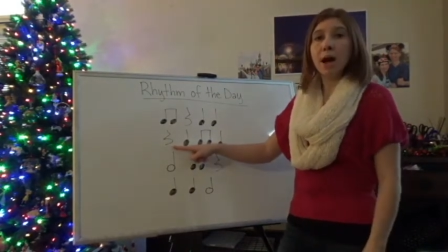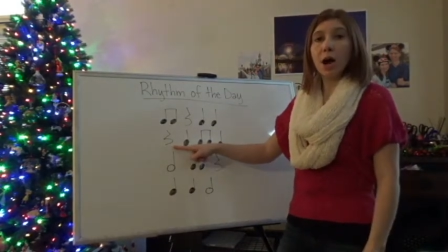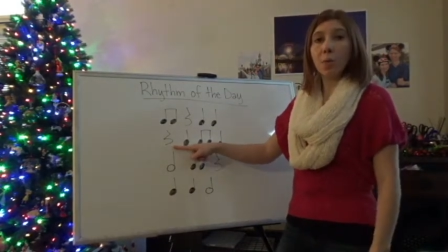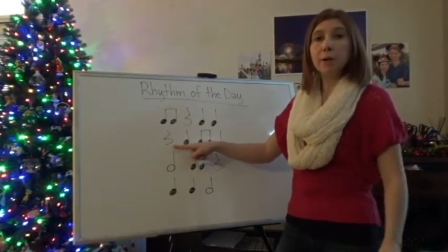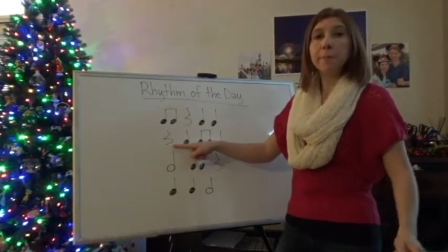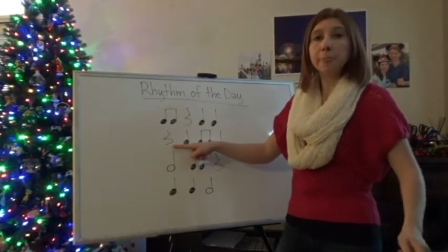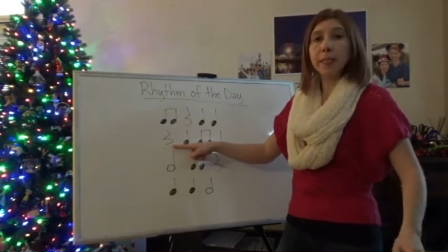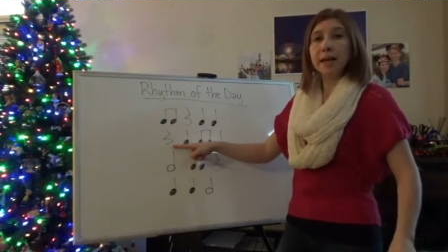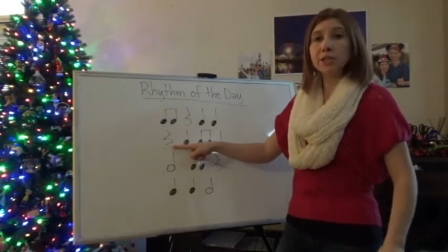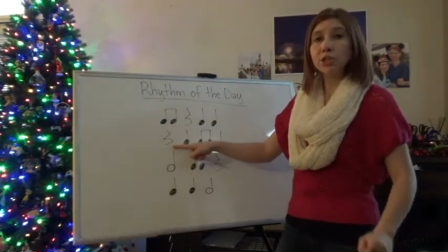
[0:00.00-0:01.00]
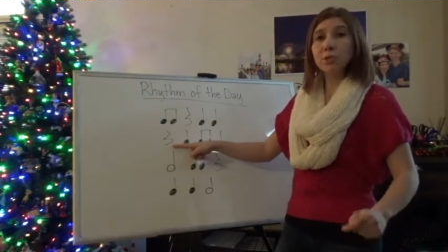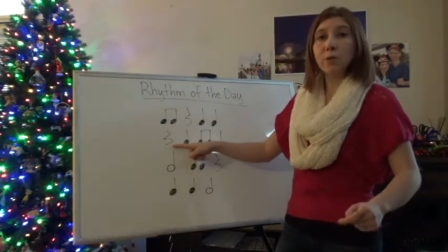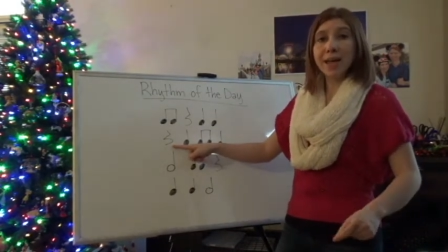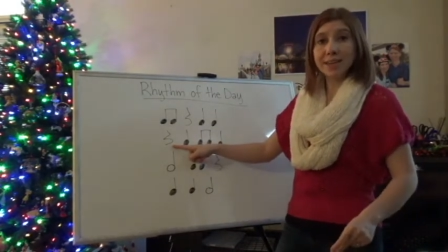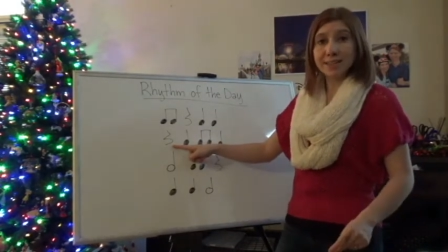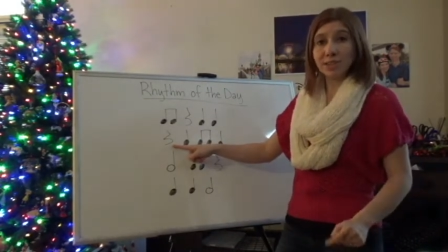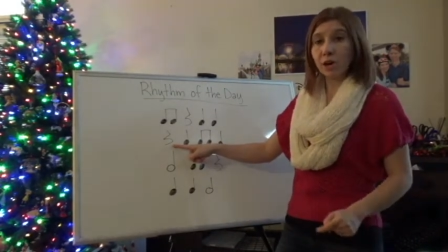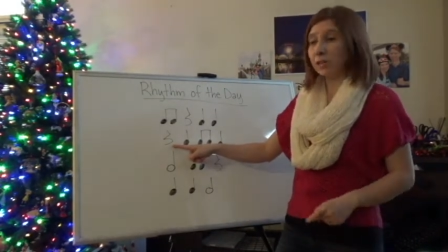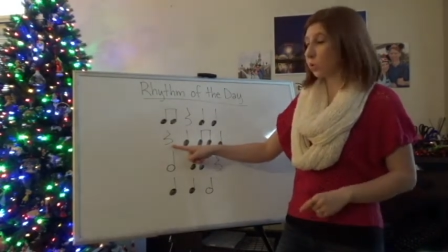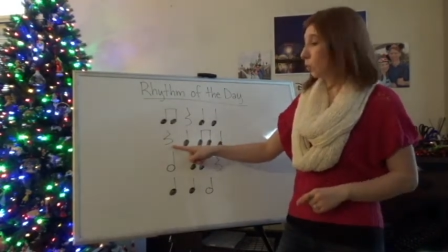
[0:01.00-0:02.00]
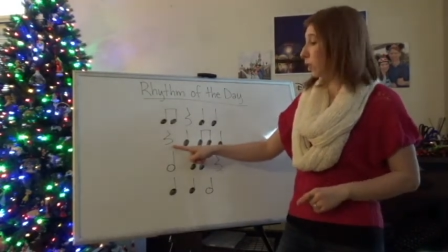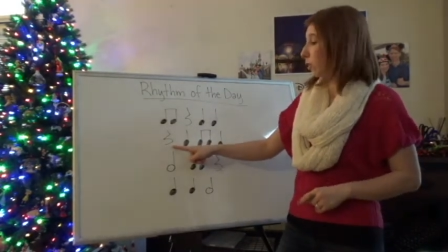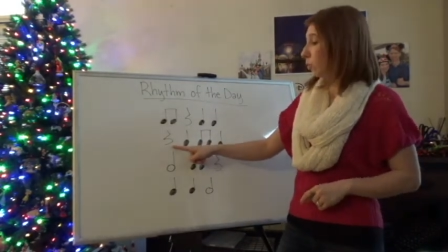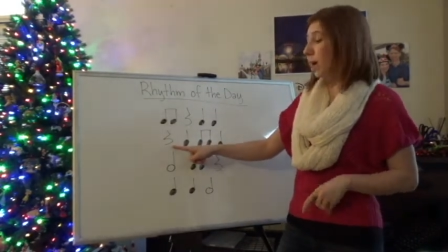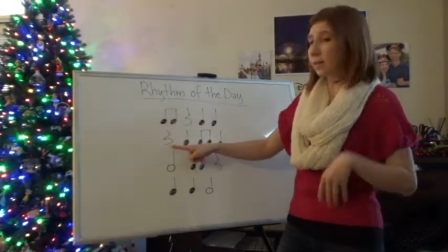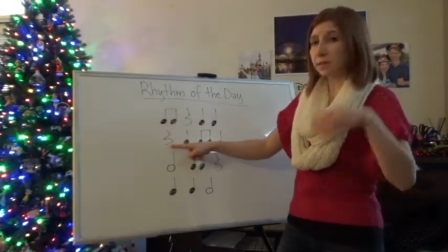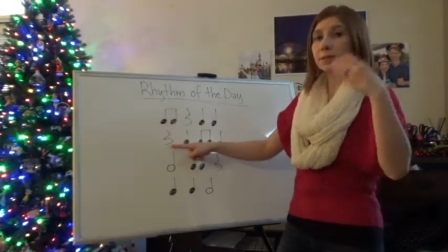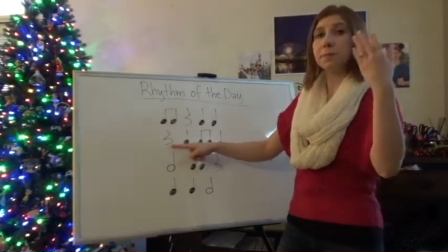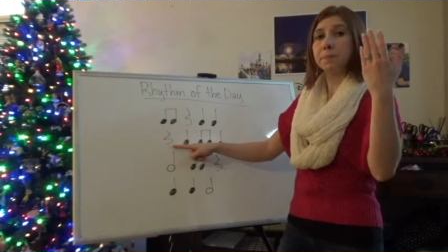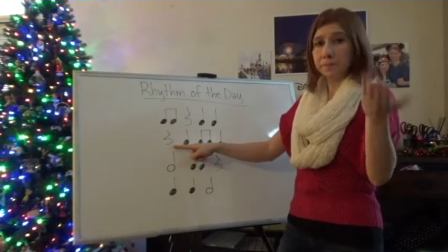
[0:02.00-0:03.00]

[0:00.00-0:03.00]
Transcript: A one, a two, and it starts with rest.